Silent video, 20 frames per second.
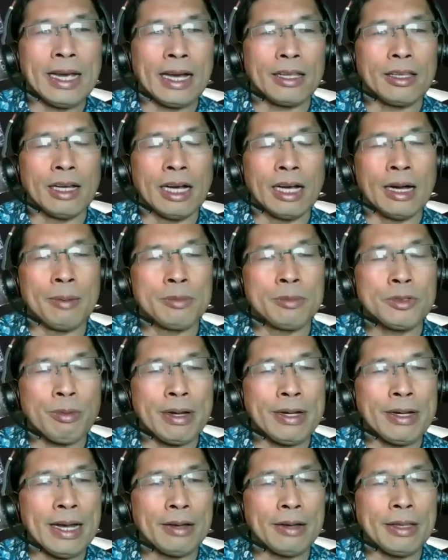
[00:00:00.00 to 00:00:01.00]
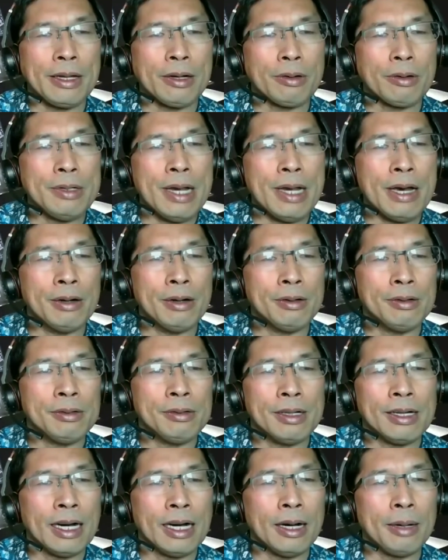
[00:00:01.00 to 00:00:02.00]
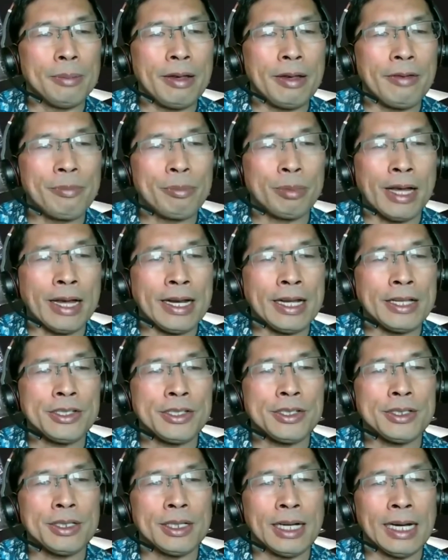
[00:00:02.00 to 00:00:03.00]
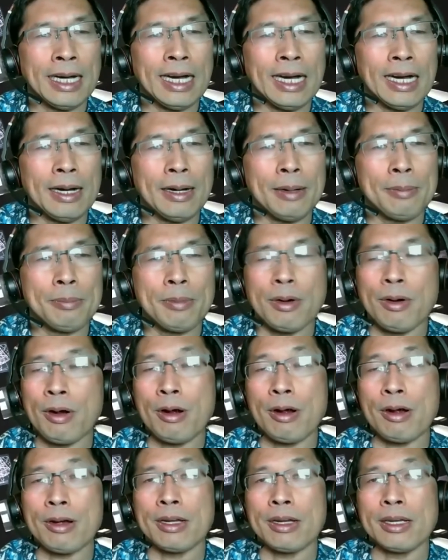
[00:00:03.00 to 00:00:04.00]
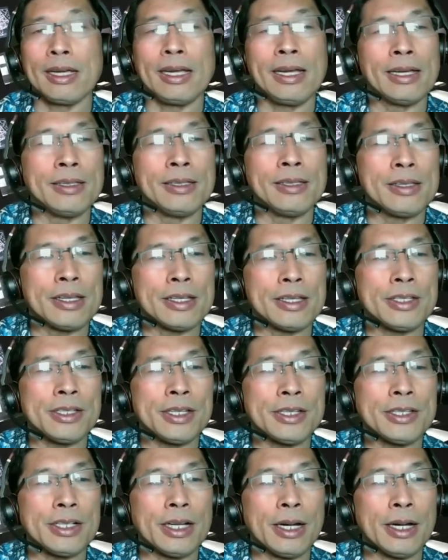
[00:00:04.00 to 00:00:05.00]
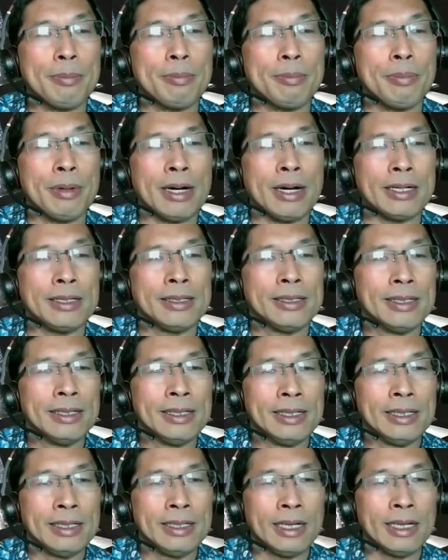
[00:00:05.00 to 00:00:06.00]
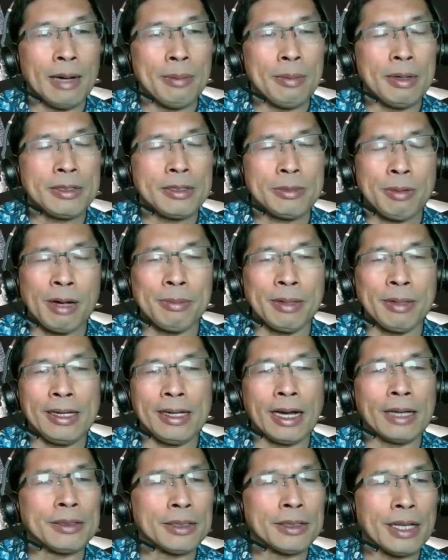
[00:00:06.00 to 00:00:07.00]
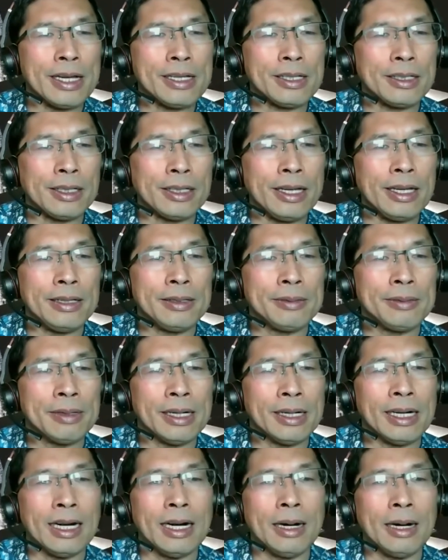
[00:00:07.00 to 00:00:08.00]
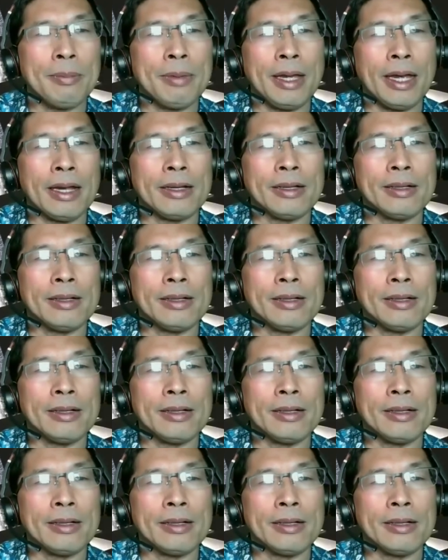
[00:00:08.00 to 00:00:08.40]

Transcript: um, so right now they don't know um, if planets um, are in the system, but um, it's probably unlikely. Um, and uh,